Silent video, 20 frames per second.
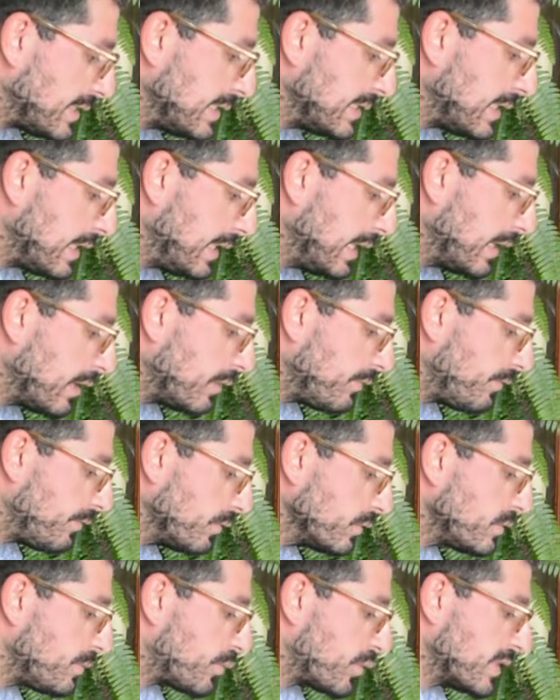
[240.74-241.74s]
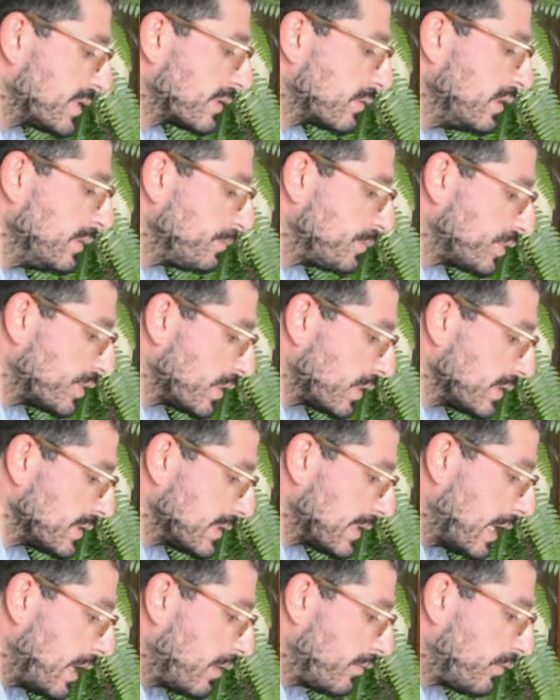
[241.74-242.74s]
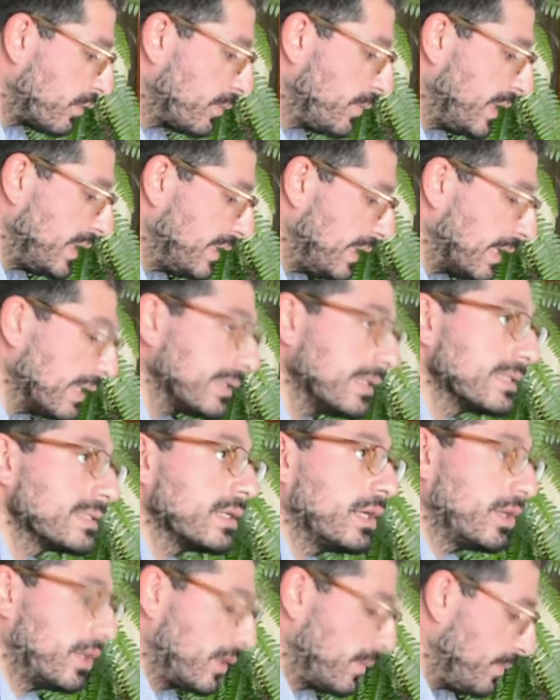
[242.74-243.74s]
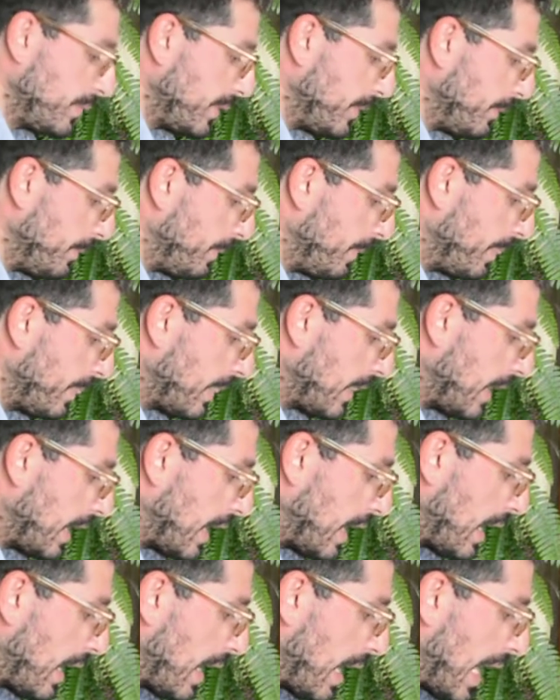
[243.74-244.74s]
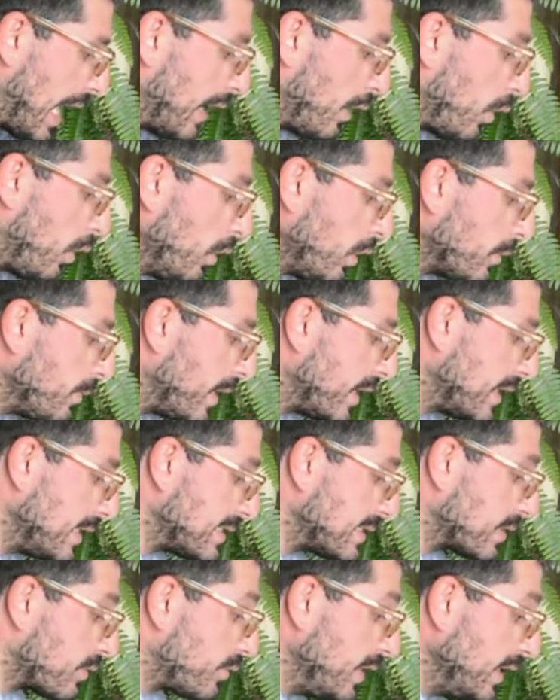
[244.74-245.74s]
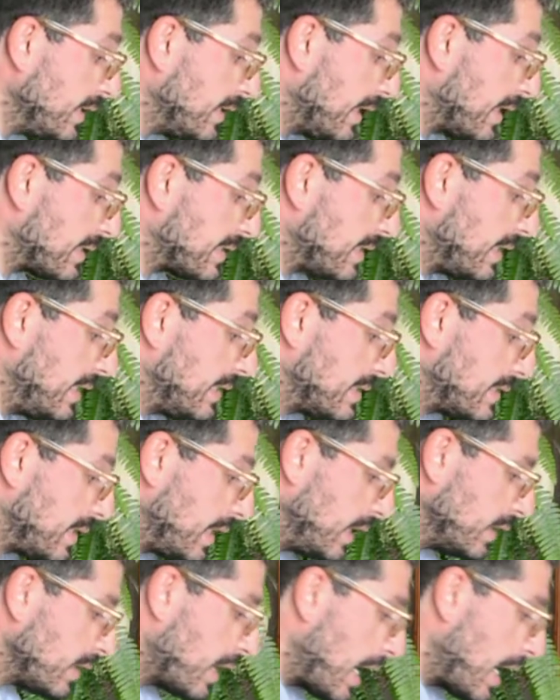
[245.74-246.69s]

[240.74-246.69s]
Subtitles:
in the legal food prescriptions forbidding this herb. Al-Aqbari's critics, instead,